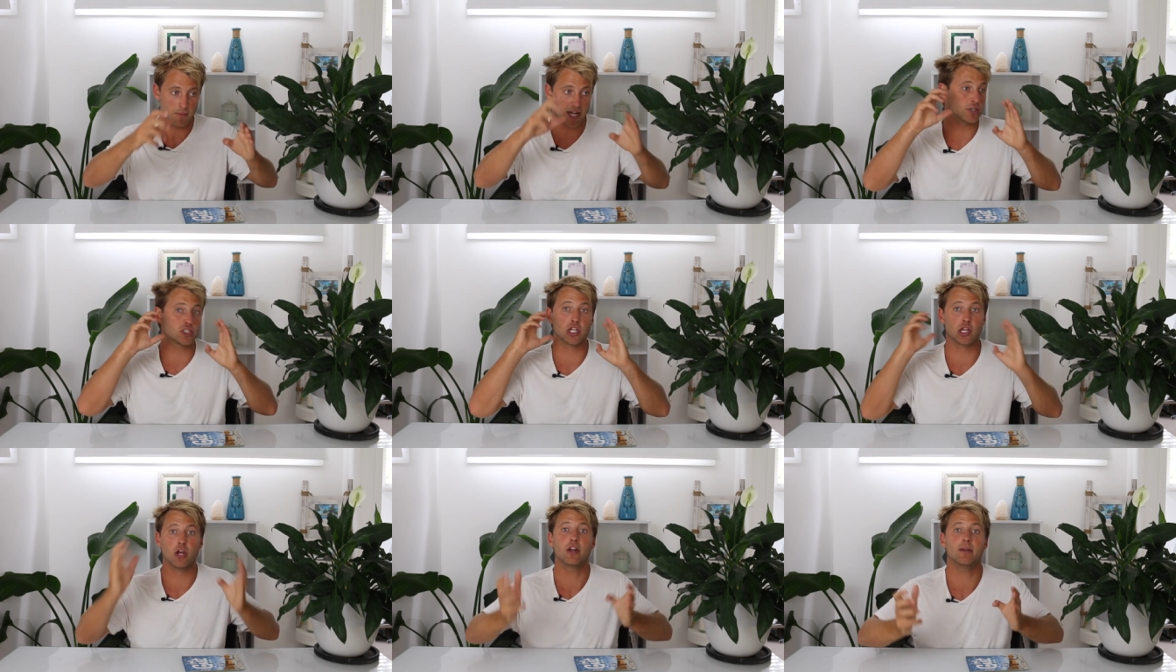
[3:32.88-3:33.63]
I got
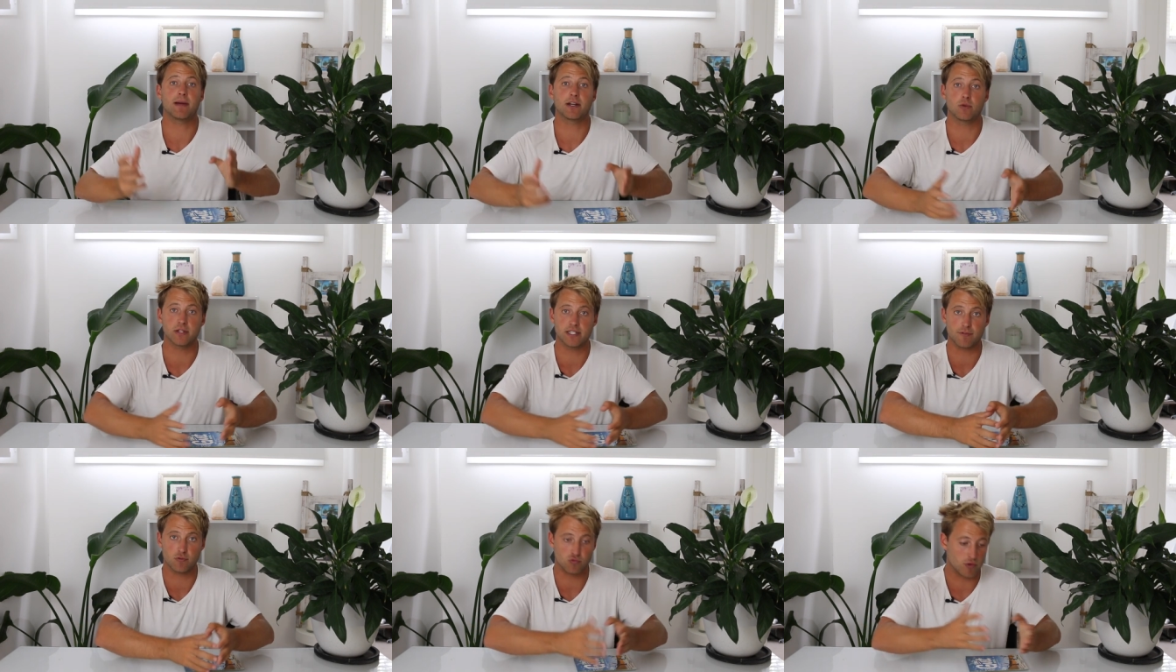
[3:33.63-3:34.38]
to learn about all the
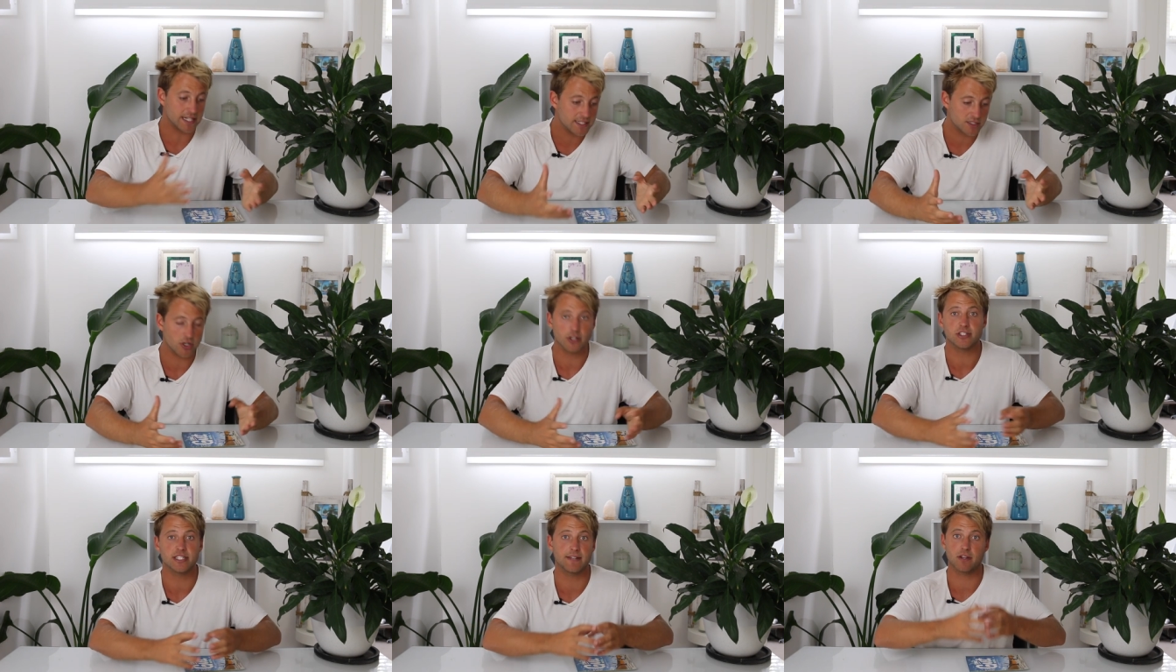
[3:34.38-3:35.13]
different
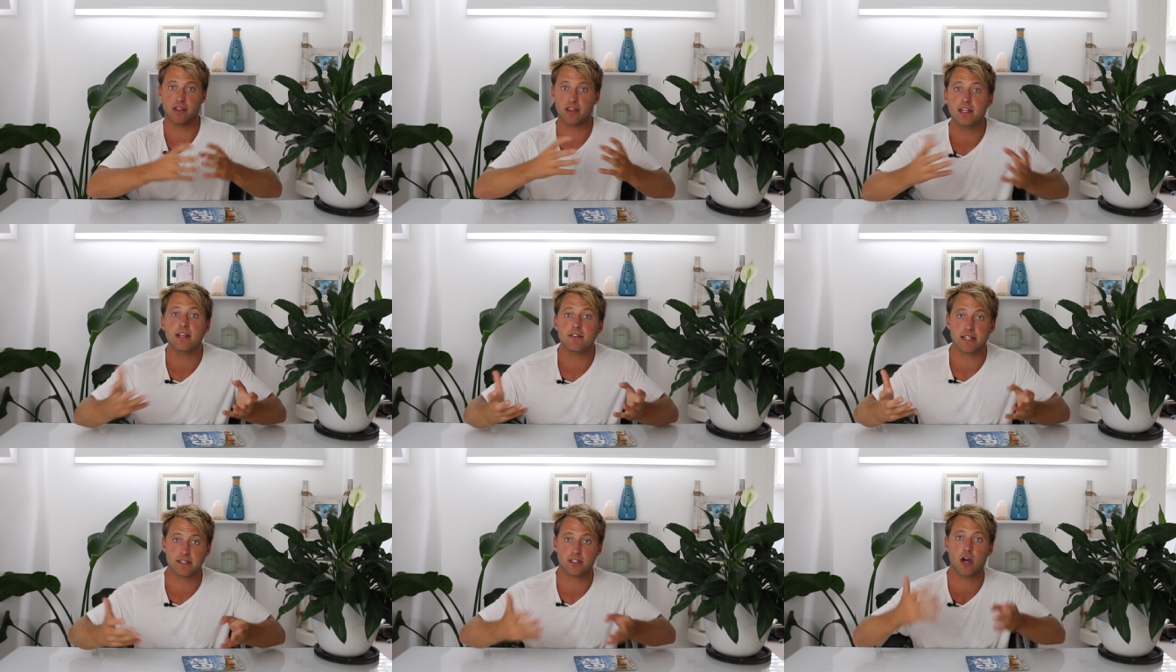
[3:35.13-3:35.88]
research and different
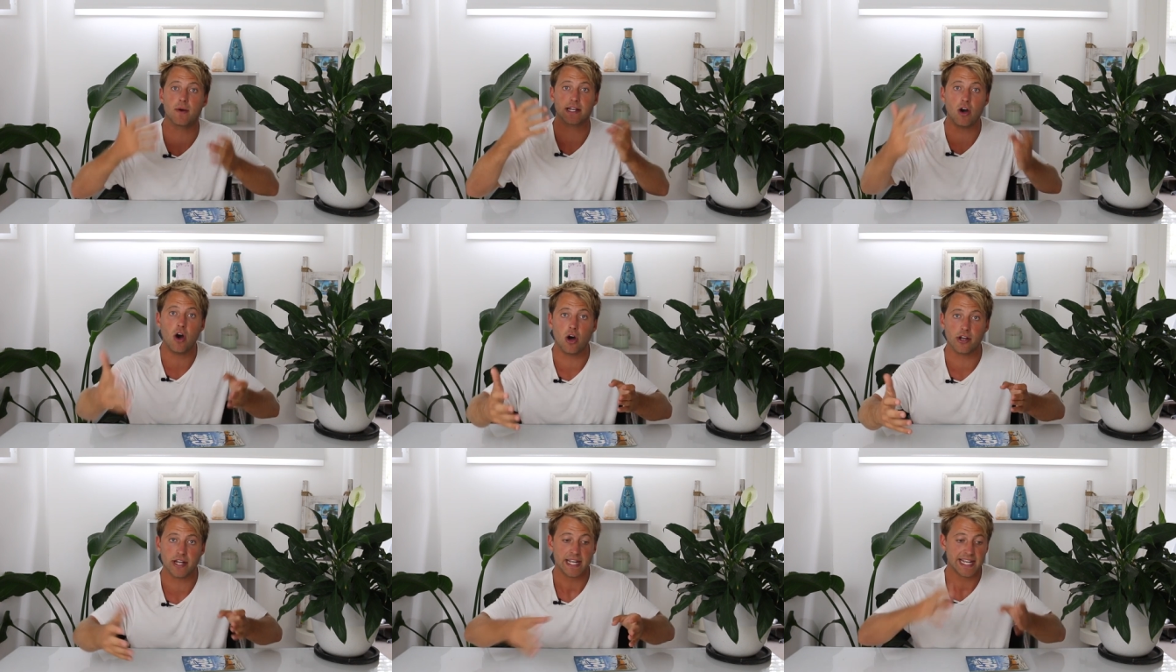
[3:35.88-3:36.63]
theories going
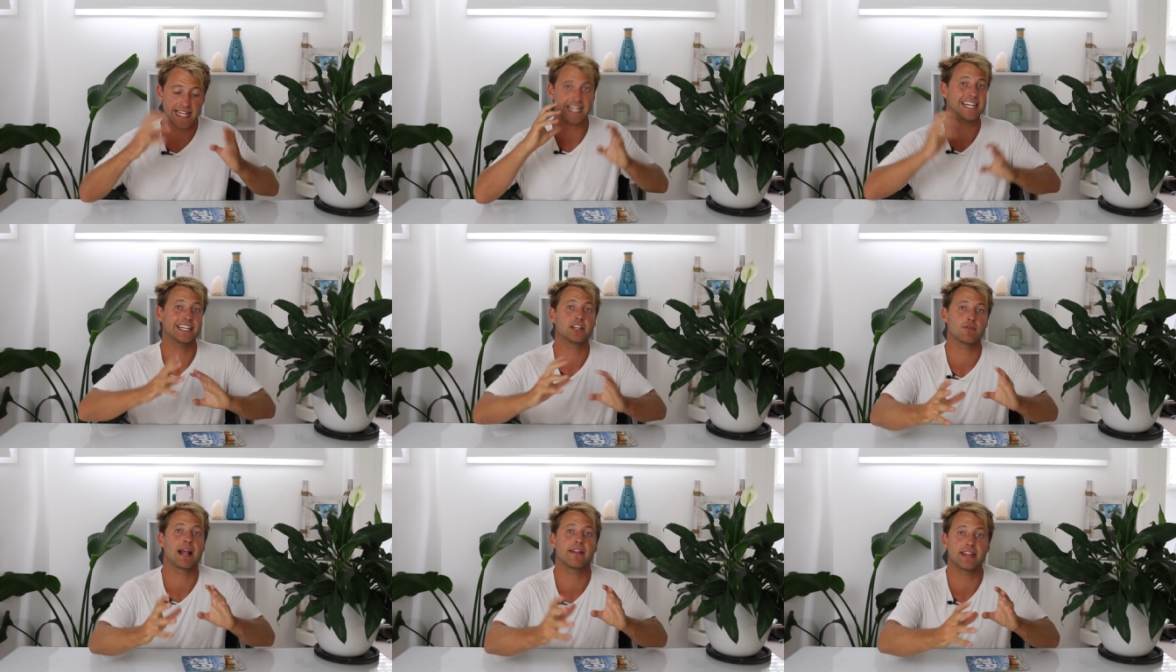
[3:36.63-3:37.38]
on in
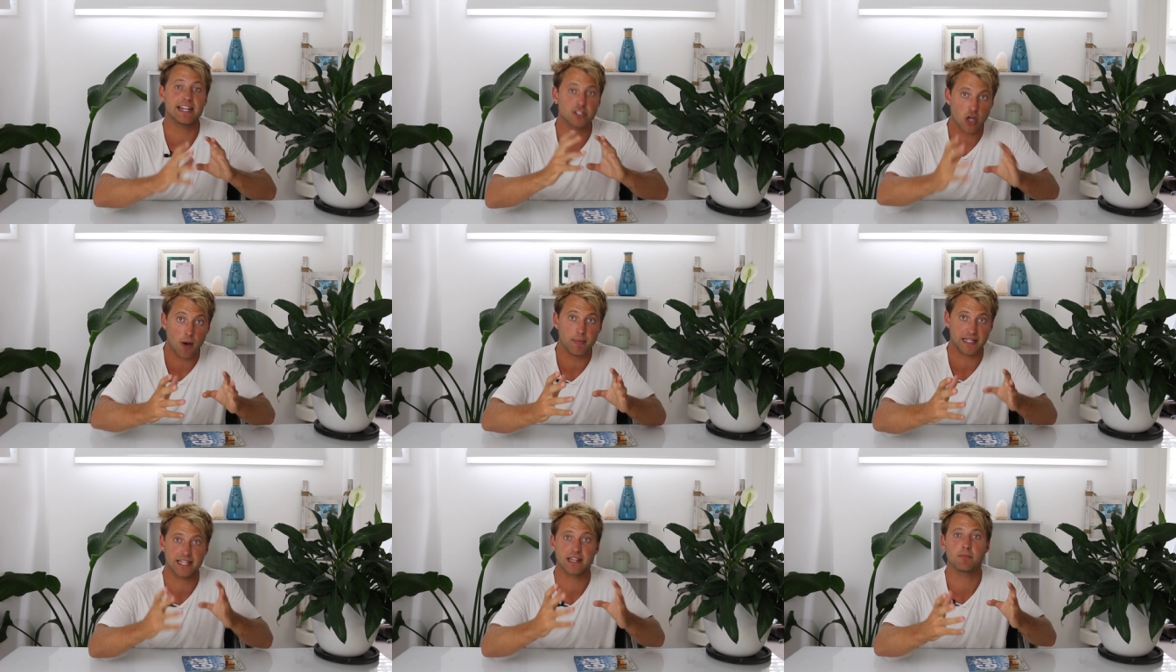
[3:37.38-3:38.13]
and around that
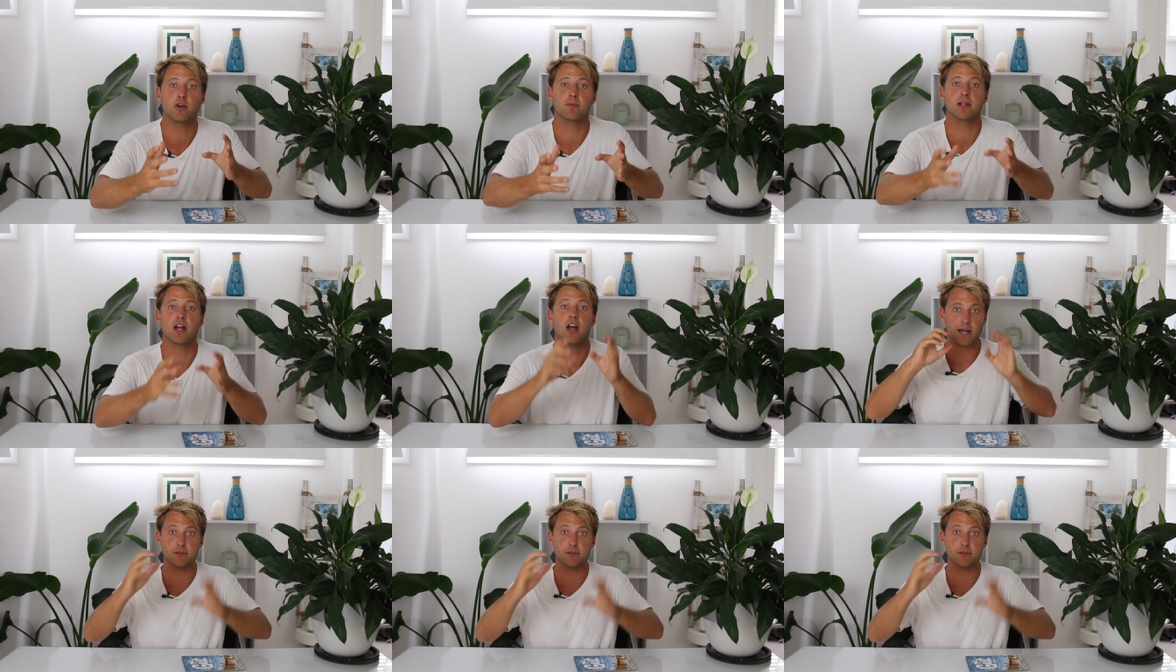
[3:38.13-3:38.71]
topic at the moment.